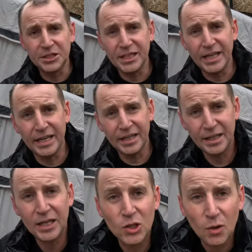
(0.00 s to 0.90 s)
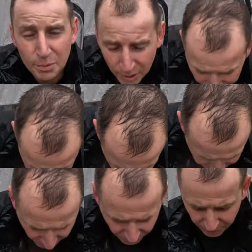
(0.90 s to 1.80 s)
is here, and you've got to blow this up
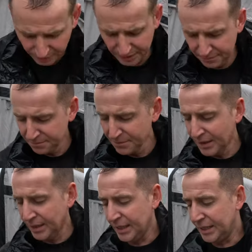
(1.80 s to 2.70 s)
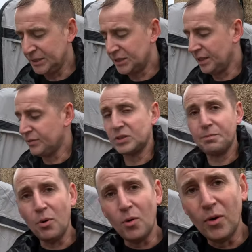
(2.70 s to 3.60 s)
too. And it's another
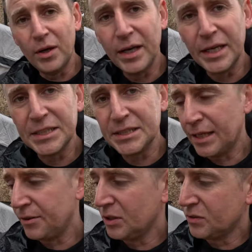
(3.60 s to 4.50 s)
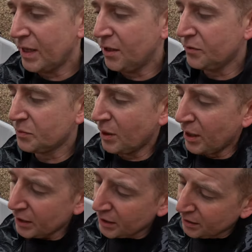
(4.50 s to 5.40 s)
support, and this is how those valves
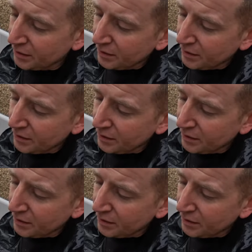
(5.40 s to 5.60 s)
work.